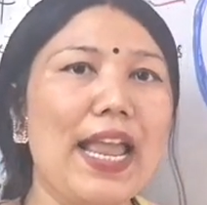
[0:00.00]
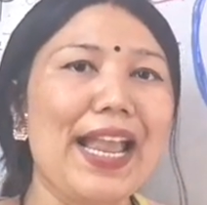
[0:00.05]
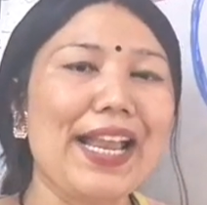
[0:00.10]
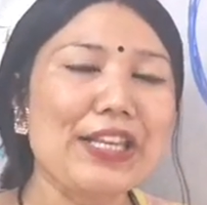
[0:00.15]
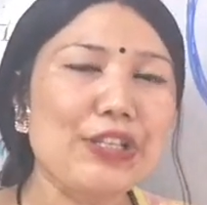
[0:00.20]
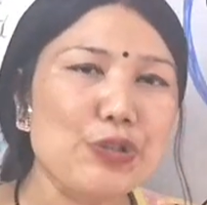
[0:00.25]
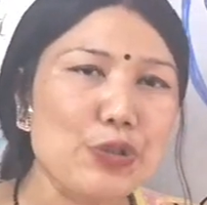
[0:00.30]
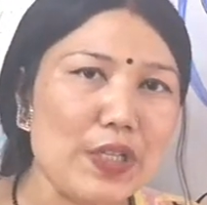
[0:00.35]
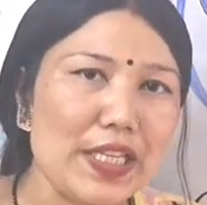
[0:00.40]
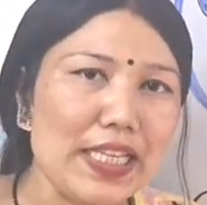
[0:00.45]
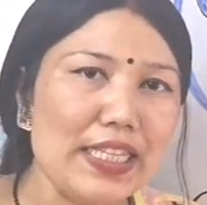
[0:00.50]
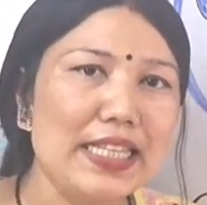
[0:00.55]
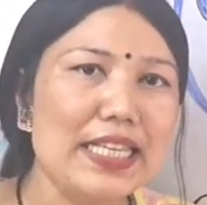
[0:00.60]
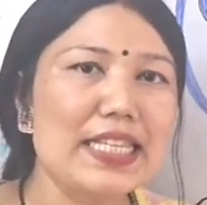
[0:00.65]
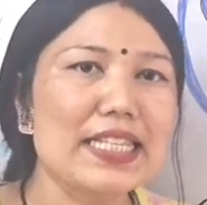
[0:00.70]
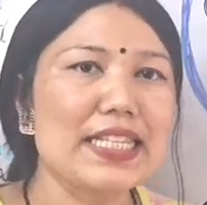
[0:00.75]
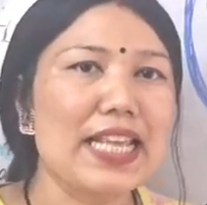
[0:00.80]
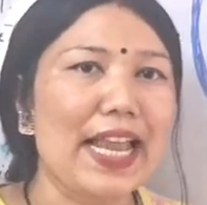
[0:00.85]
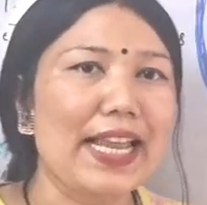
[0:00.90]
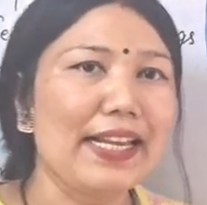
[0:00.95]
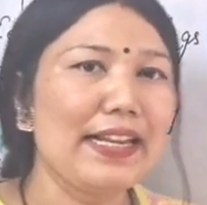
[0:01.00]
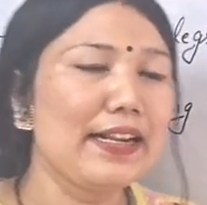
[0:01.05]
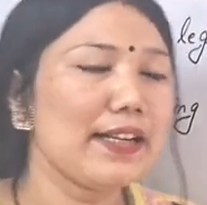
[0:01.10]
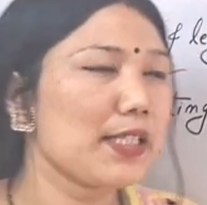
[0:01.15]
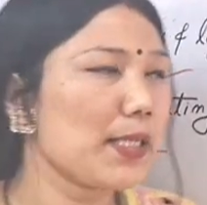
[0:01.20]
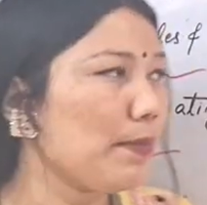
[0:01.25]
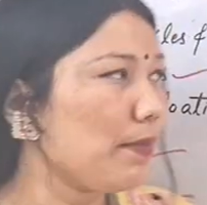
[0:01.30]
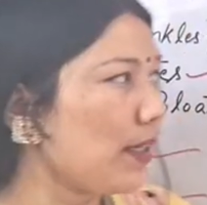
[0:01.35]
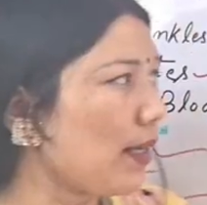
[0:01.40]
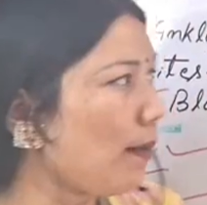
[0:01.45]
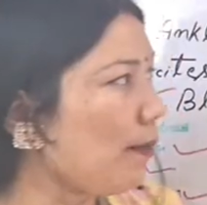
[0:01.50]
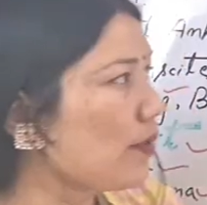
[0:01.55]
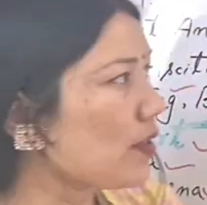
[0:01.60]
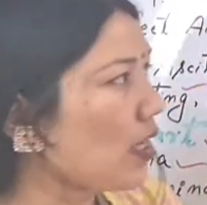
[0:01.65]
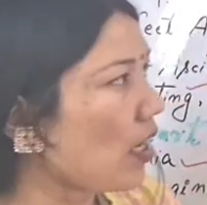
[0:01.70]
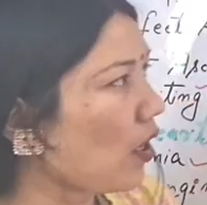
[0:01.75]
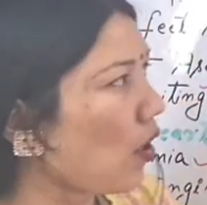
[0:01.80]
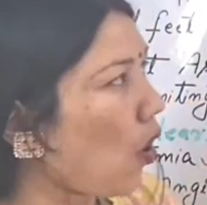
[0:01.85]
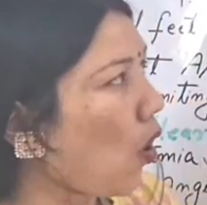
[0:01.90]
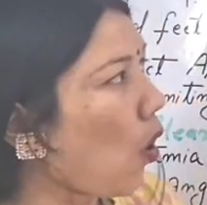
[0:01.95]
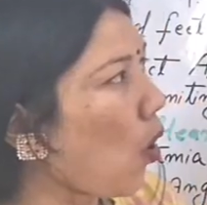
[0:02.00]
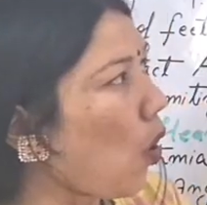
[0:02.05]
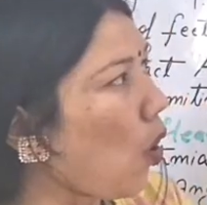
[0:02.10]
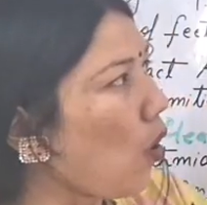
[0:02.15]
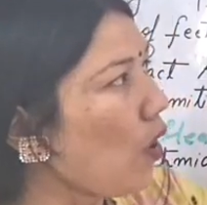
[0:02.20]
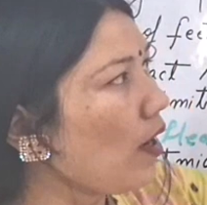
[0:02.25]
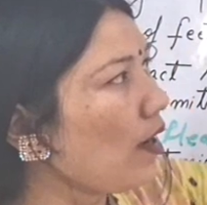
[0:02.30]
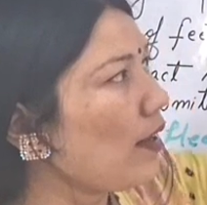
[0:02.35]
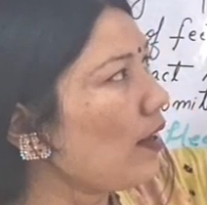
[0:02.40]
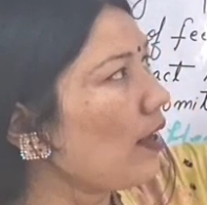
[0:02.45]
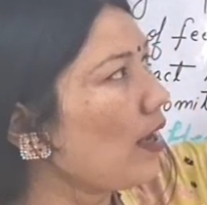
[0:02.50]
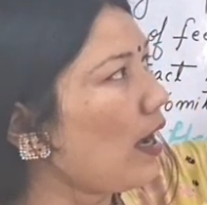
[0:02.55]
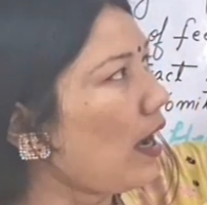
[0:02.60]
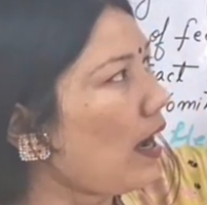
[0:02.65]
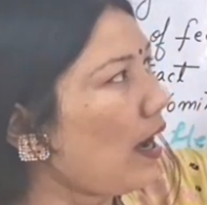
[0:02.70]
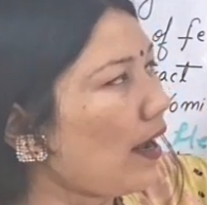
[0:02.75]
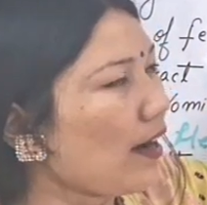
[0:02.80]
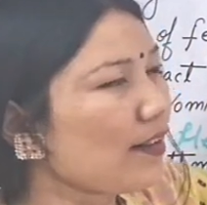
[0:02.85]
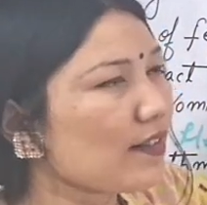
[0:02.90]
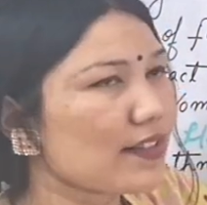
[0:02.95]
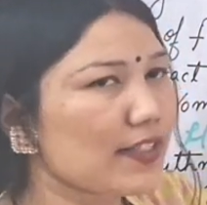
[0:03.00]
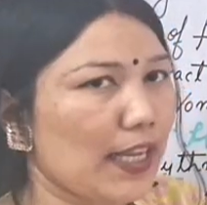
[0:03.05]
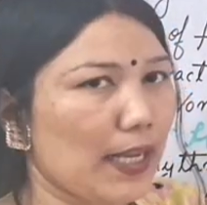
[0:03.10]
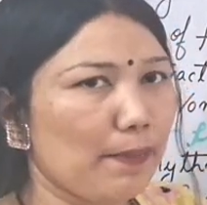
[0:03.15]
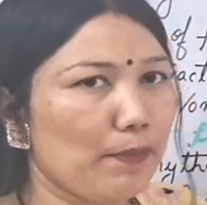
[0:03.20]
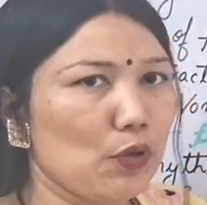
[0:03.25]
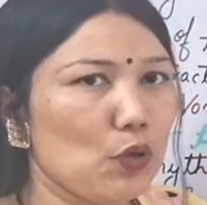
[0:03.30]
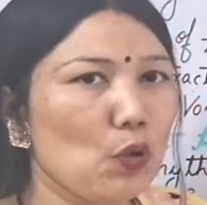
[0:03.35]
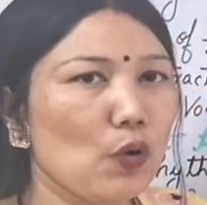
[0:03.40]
Actually, these signs and symptoms are same.